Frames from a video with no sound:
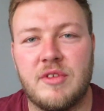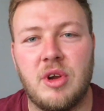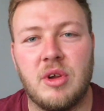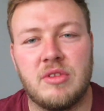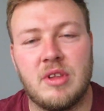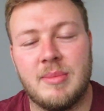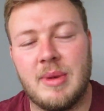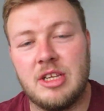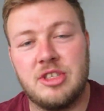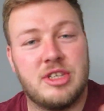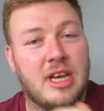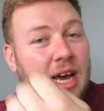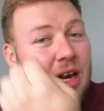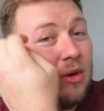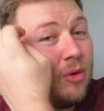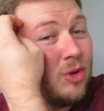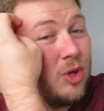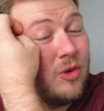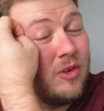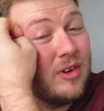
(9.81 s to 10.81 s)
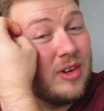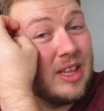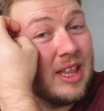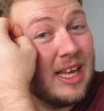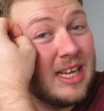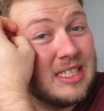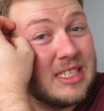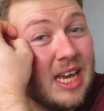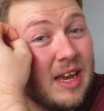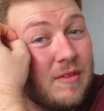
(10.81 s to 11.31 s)
viewer to my channel you
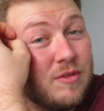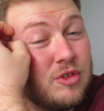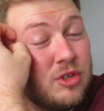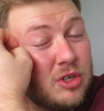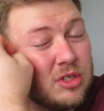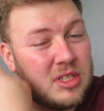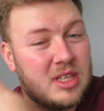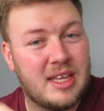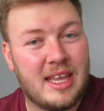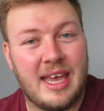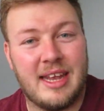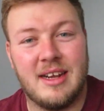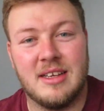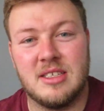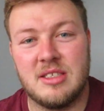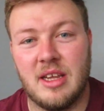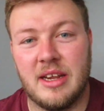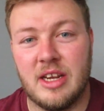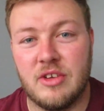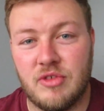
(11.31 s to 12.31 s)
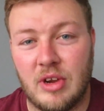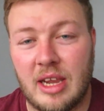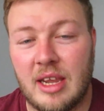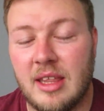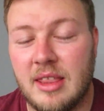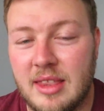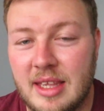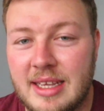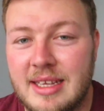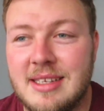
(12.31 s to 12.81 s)
realise I've just kind of started
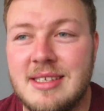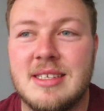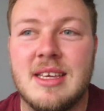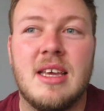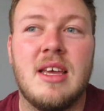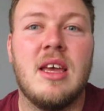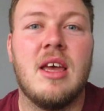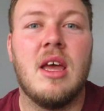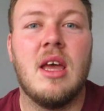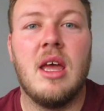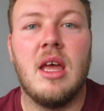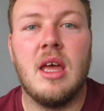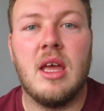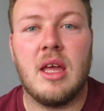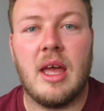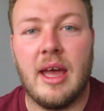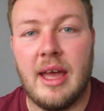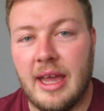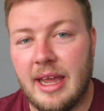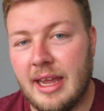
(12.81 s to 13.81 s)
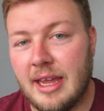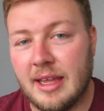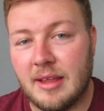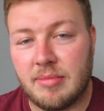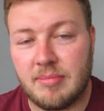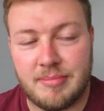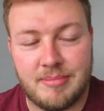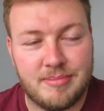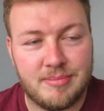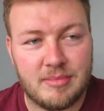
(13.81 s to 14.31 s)
drinking these uh,
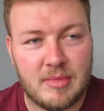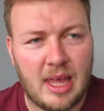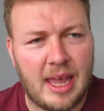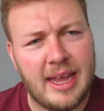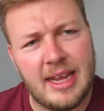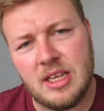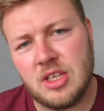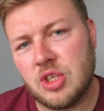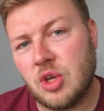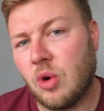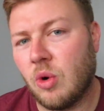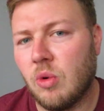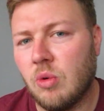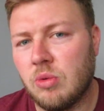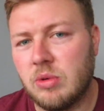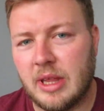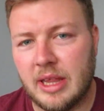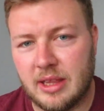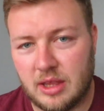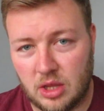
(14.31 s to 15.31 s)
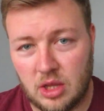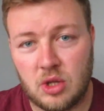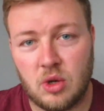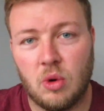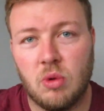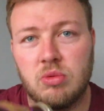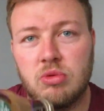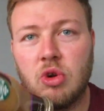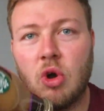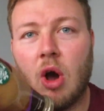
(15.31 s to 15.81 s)
ice cold, the, the
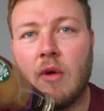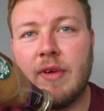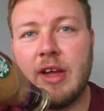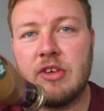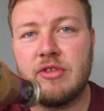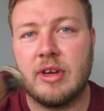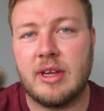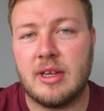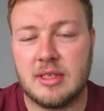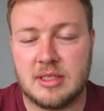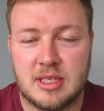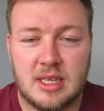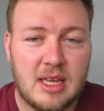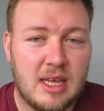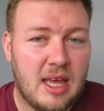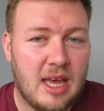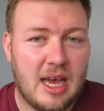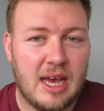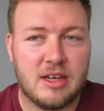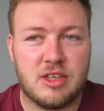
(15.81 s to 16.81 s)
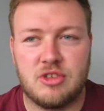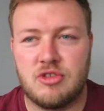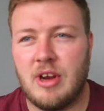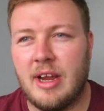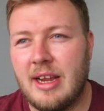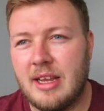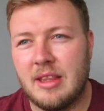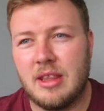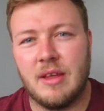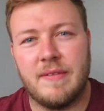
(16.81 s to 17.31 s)
cold coffee drinks. I
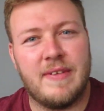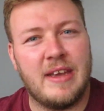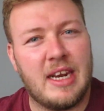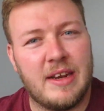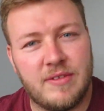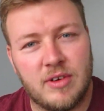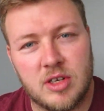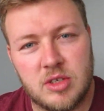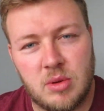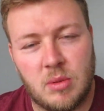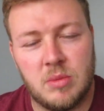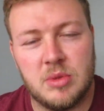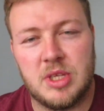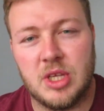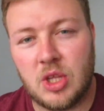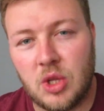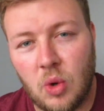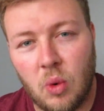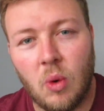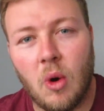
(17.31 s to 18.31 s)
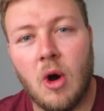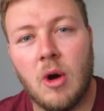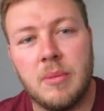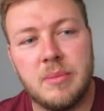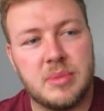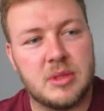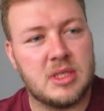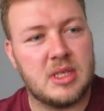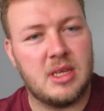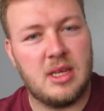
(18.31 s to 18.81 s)
tried the very first one was the
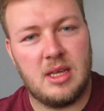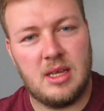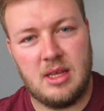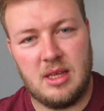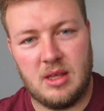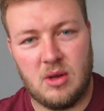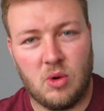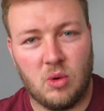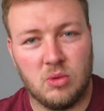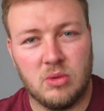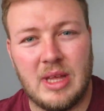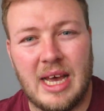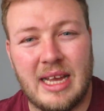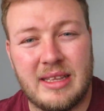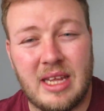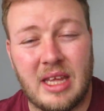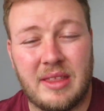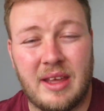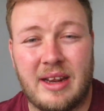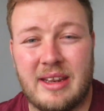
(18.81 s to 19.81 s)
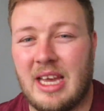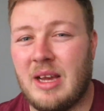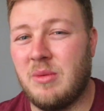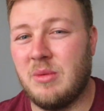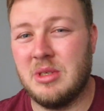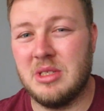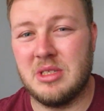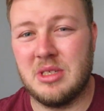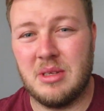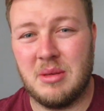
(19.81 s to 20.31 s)
Co-op's own latte thing, that
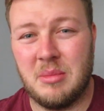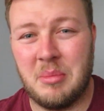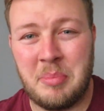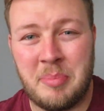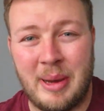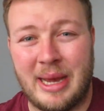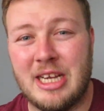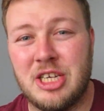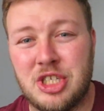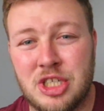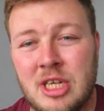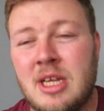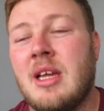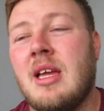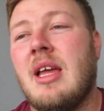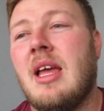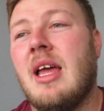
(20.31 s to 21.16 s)
was pish